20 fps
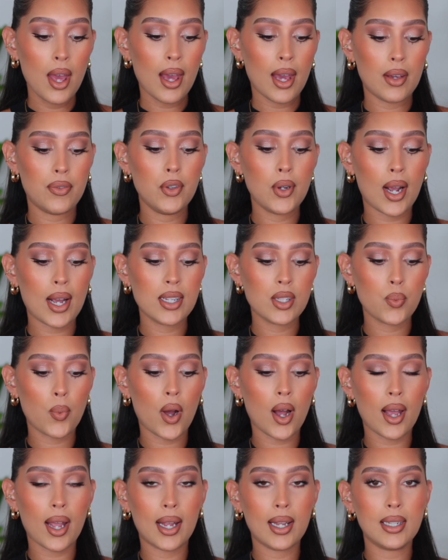If you guys
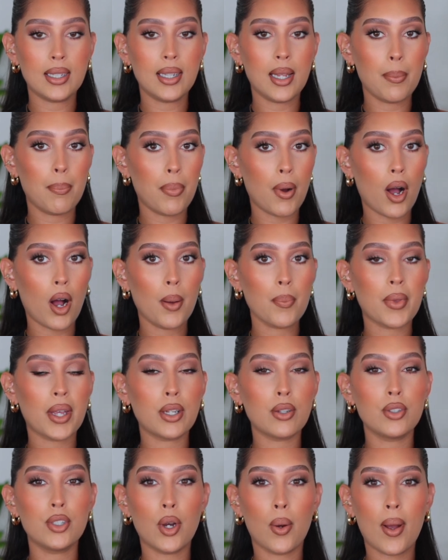want a lip balm
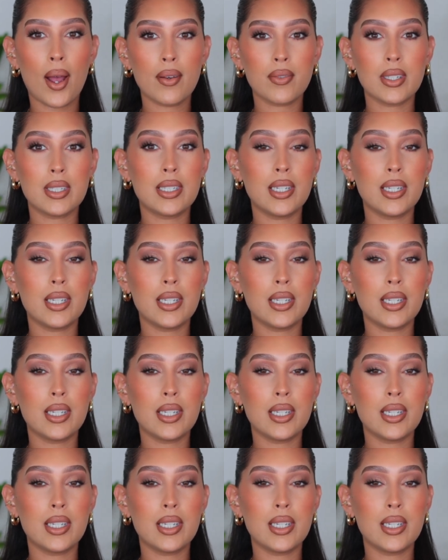that you don't have to